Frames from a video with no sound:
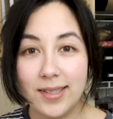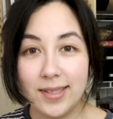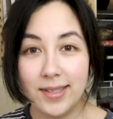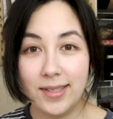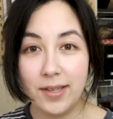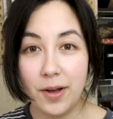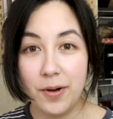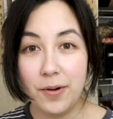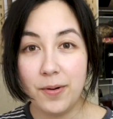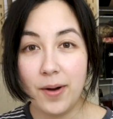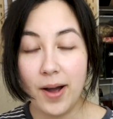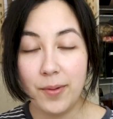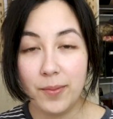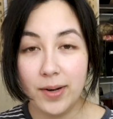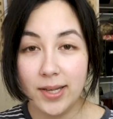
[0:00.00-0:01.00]
So
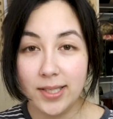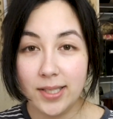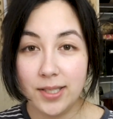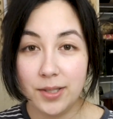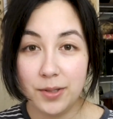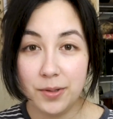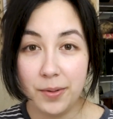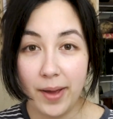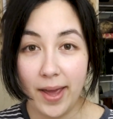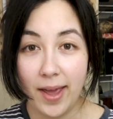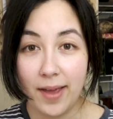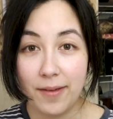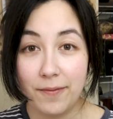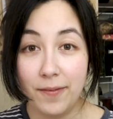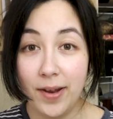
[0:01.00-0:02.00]
I wanted to do
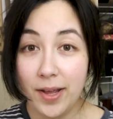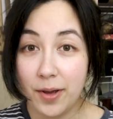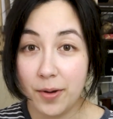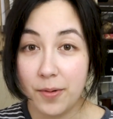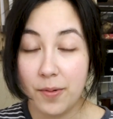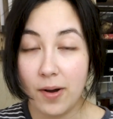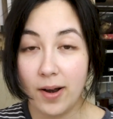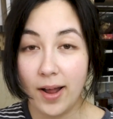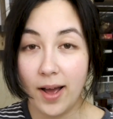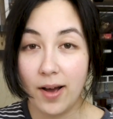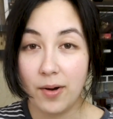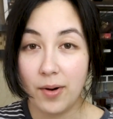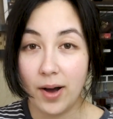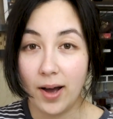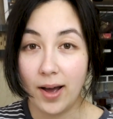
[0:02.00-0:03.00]
a video on
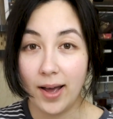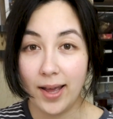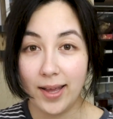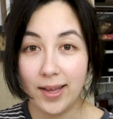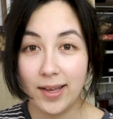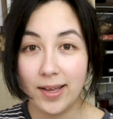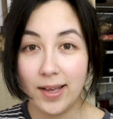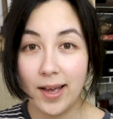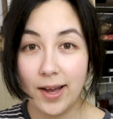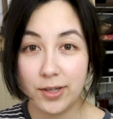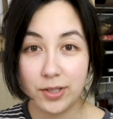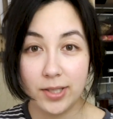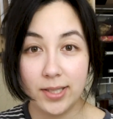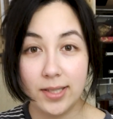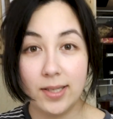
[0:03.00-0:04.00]
how I
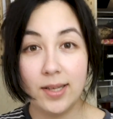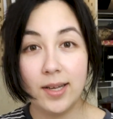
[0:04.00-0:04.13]
actually